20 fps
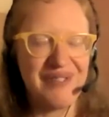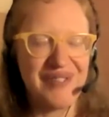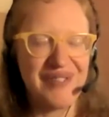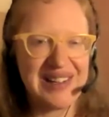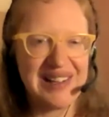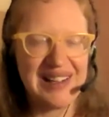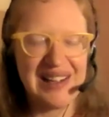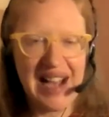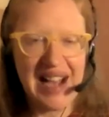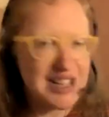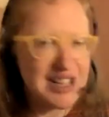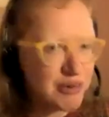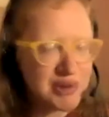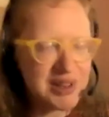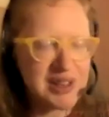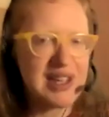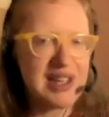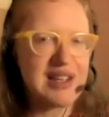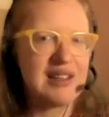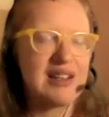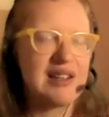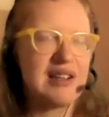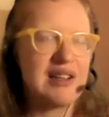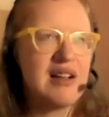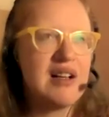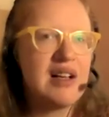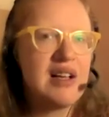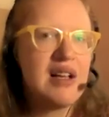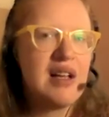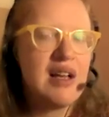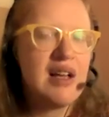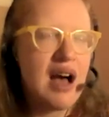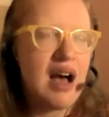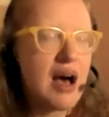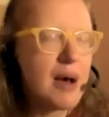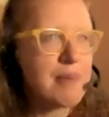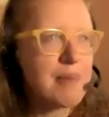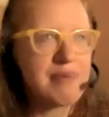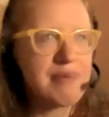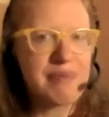But I don't think that, I